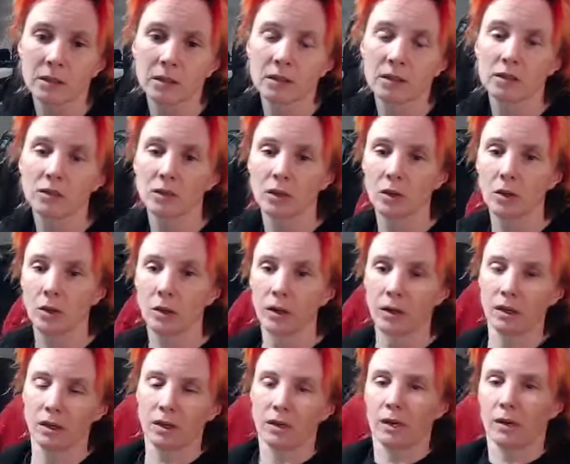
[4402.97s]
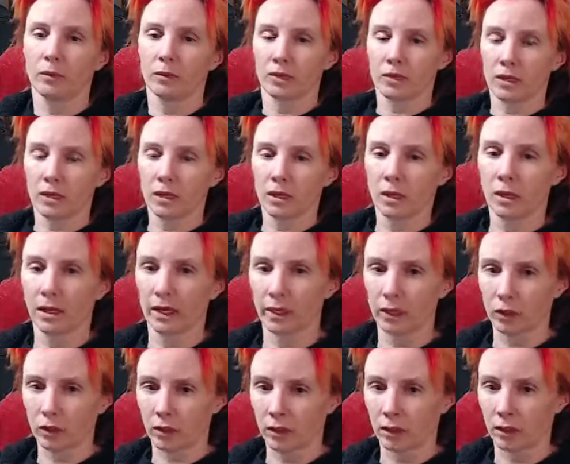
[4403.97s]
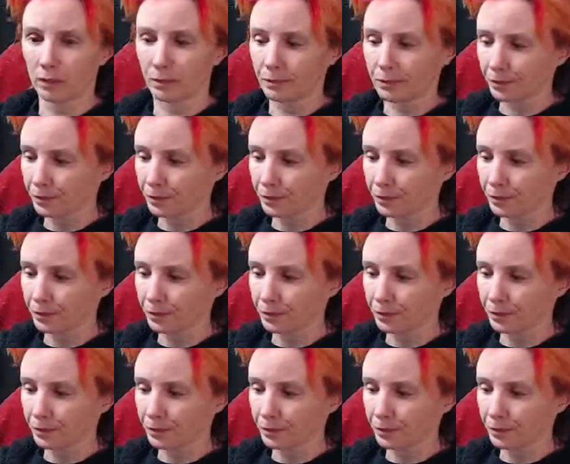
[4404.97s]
So I was thinking I could